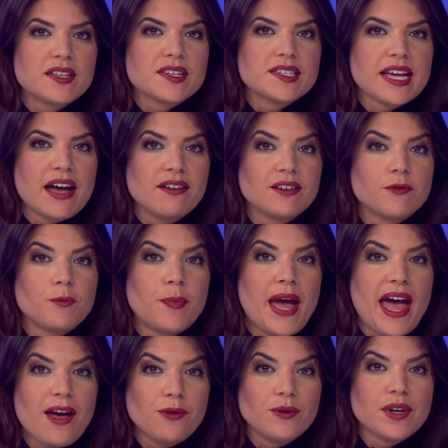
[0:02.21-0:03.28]
the sound of
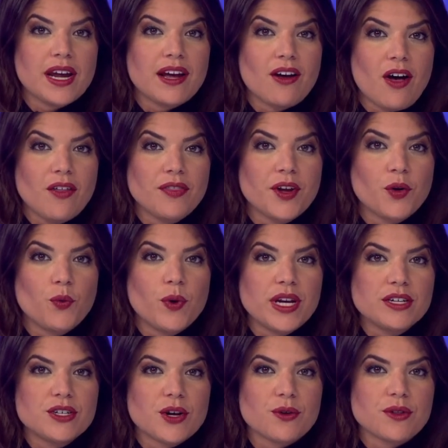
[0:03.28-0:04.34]
pounding on their
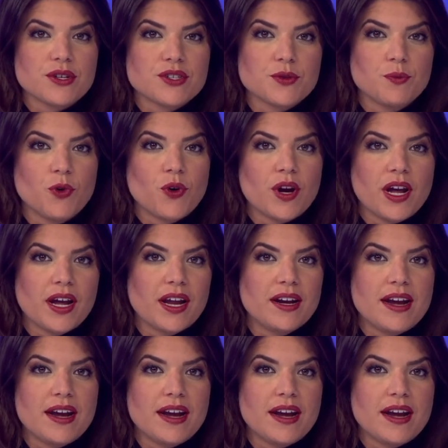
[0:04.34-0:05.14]
window this morning.